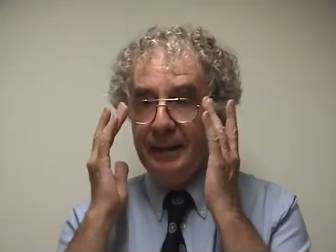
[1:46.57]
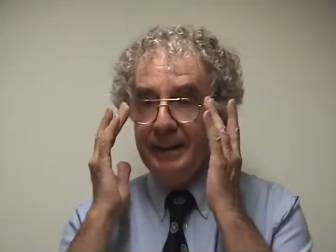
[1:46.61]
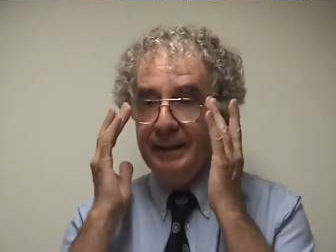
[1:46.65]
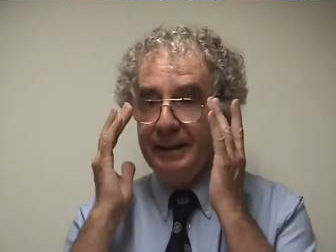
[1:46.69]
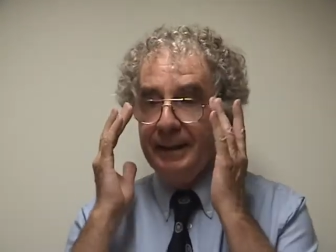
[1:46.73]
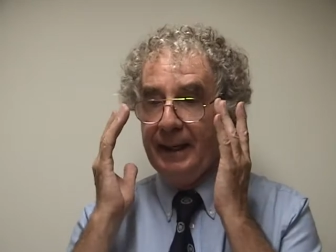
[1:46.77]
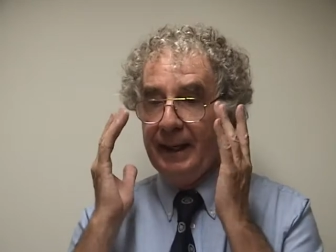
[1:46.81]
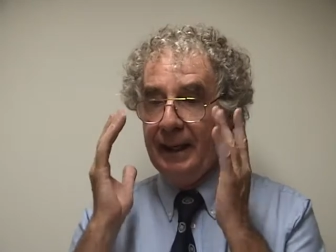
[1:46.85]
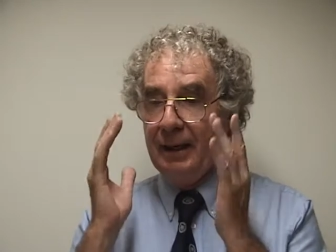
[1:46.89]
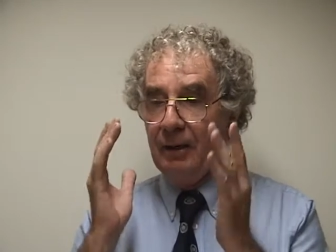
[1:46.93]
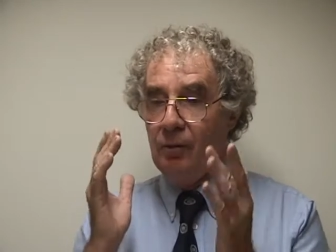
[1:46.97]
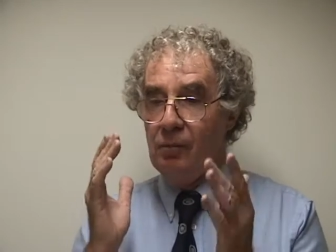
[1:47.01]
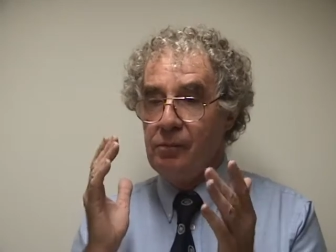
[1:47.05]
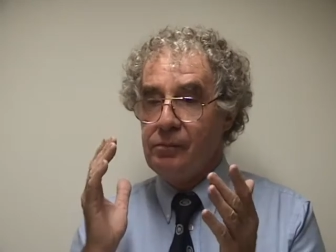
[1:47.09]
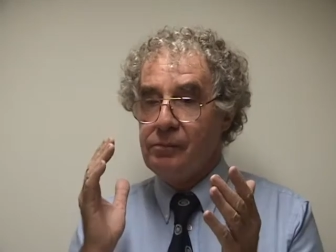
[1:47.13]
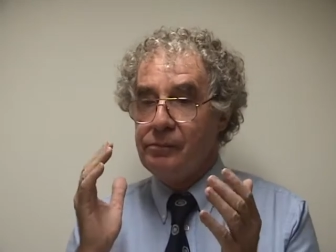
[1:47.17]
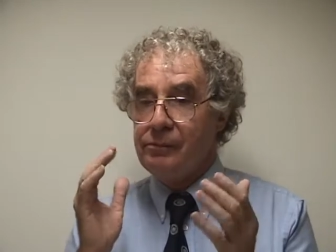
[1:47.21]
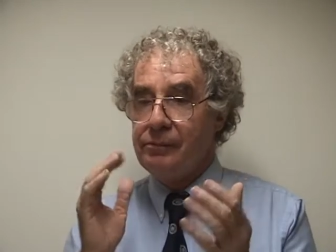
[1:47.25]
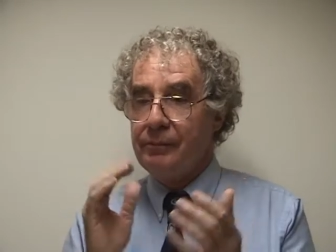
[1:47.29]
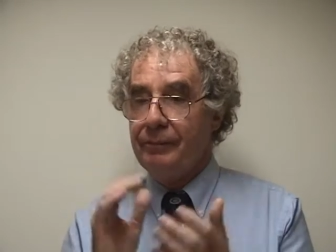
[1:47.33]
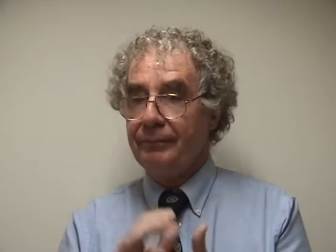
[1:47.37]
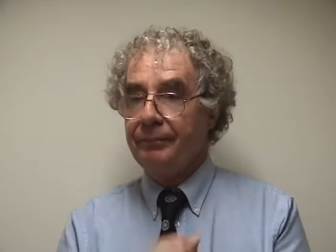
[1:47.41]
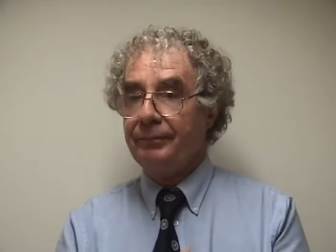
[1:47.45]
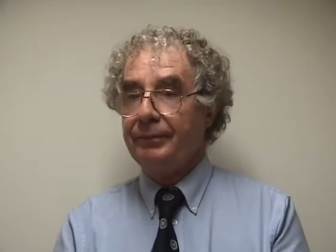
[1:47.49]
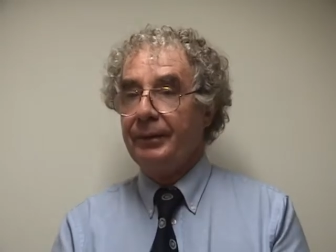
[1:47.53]
Now,
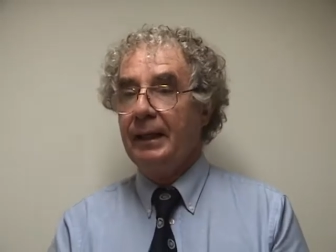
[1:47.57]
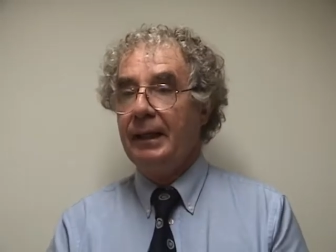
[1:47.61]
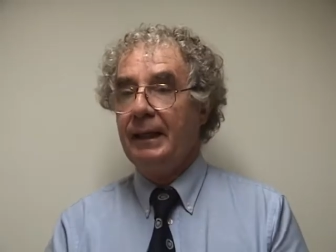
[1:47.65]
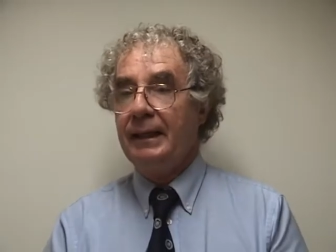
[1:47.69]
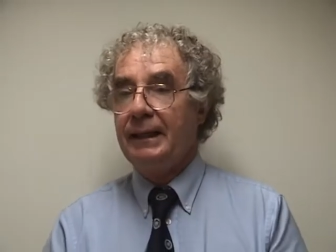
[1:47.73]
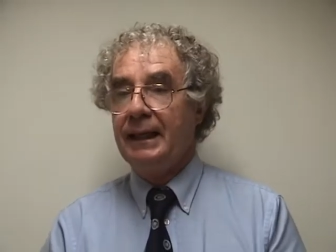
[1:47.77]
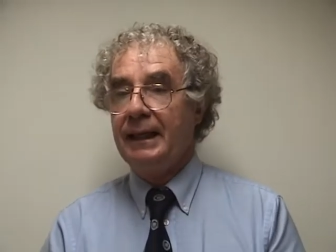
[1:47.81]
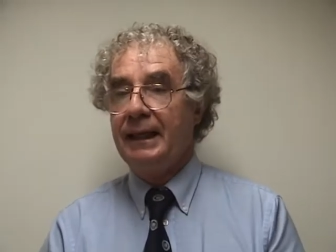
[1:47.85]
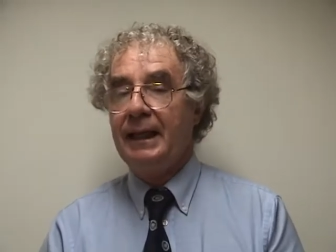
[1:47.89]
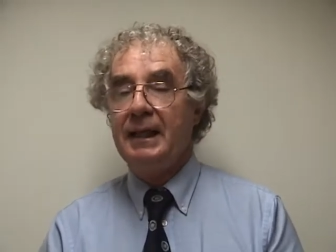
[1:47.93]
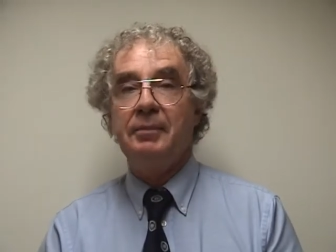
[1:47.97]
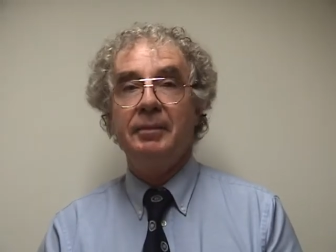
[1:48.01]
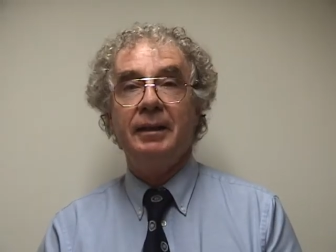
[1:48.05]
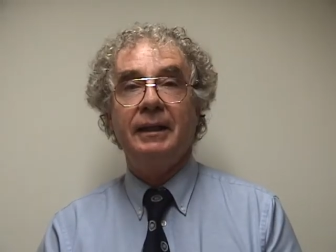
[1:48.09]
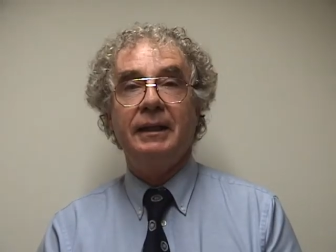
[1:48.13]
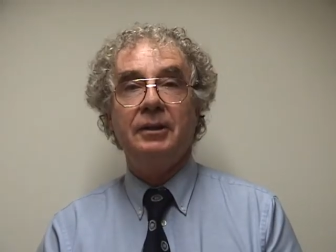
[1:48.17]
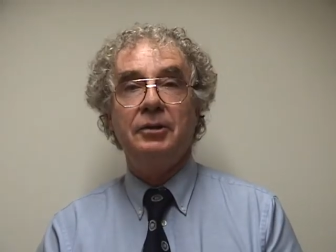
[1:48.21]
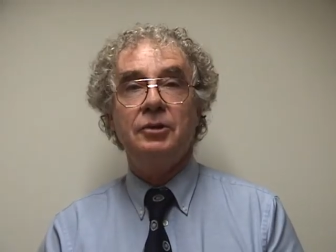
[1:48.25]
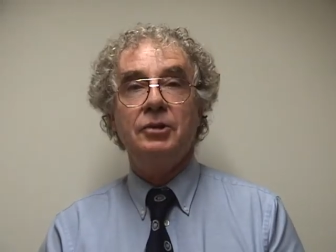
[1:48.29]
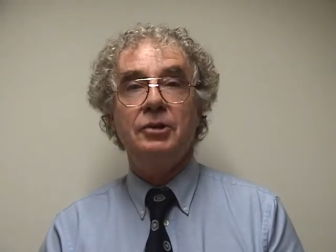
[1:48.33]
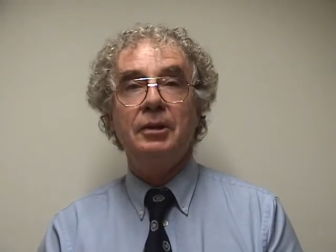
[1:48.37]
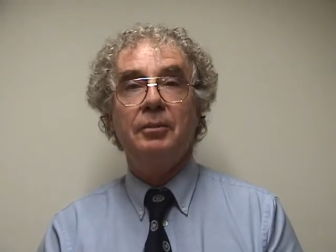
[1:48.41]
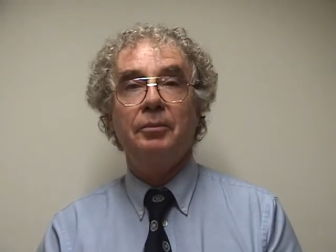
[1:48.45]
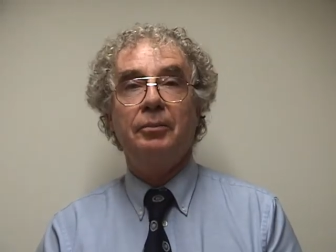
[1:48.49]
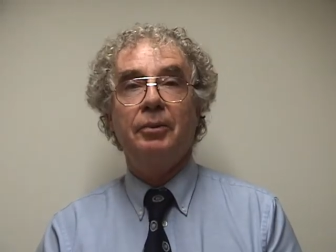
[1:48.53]
can I make it
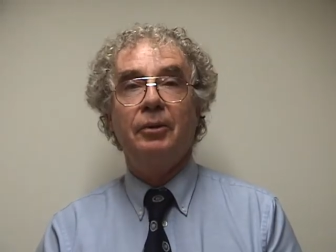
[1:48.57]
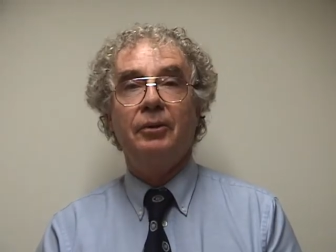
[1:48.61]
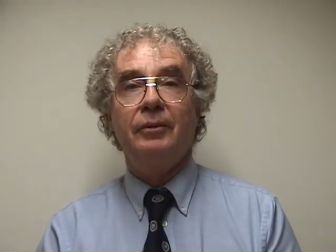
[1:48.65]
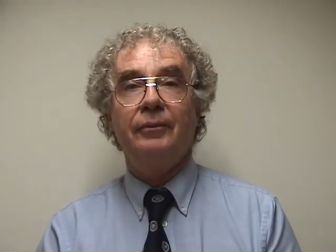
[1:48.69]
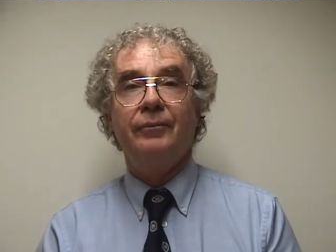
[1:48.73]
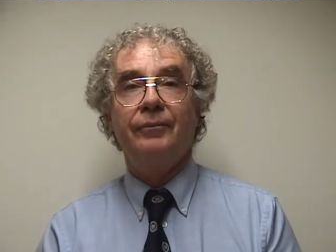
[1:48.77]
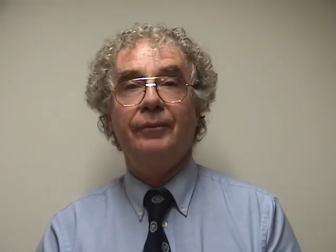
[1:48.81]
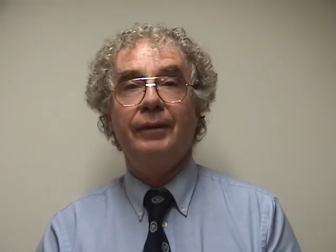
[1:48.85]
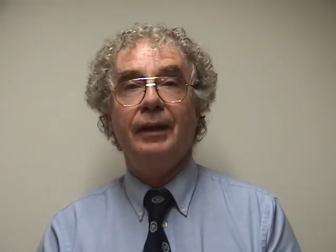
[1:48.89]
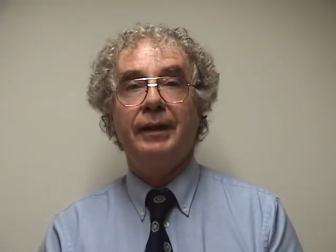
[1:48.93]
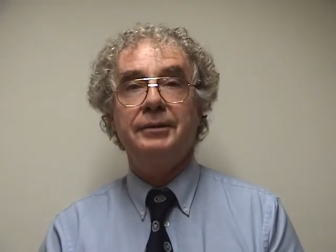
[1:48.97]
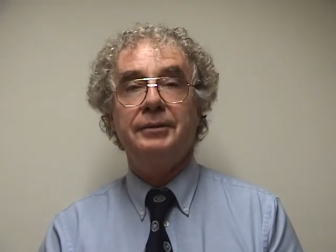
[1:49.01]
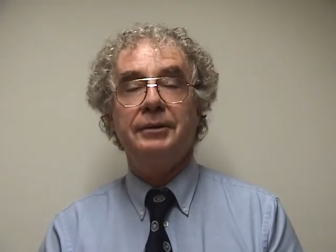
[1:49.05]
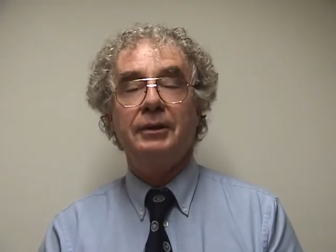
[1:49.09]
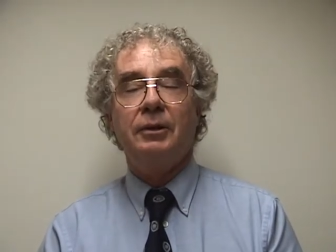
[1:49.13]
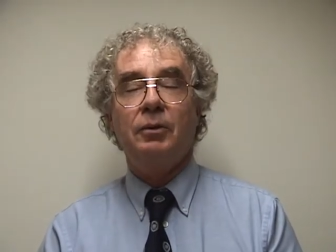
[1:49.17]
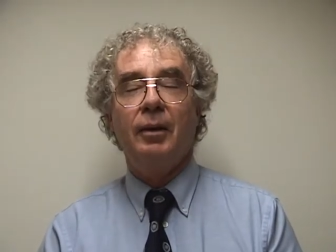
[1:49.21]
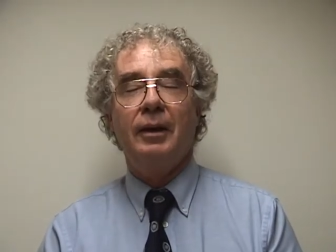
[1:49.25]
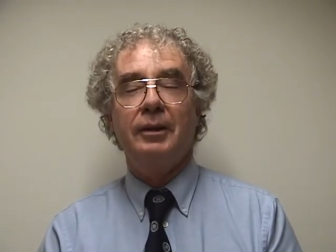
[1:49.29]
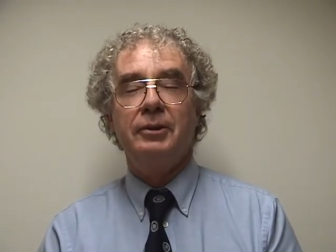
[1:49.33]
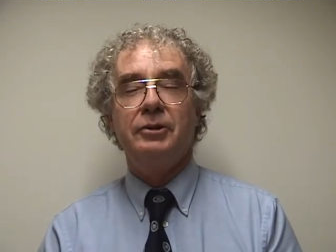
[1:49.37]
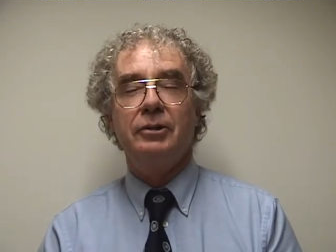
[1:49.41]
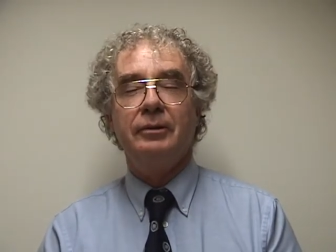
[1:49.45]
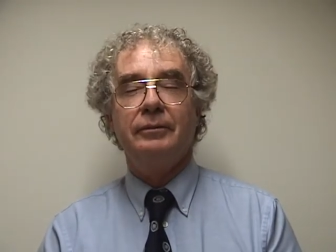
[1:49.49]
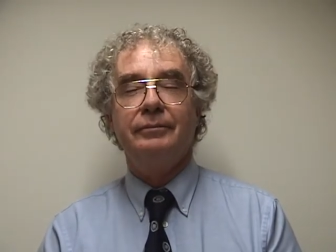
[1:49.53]
simple? That's the
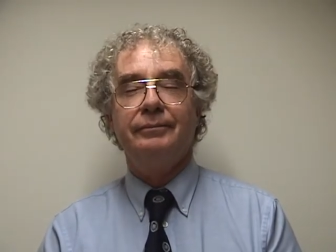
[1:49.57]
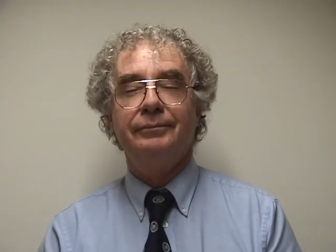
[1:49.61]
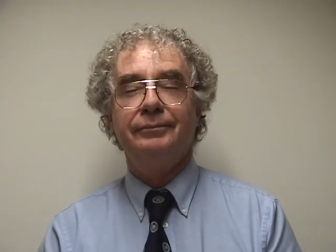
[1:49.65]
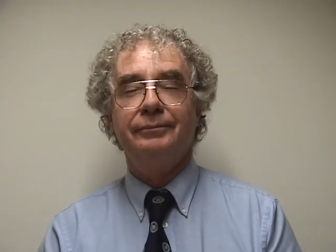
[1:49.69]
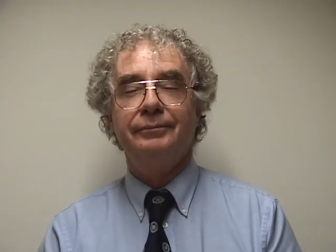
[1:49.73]
question.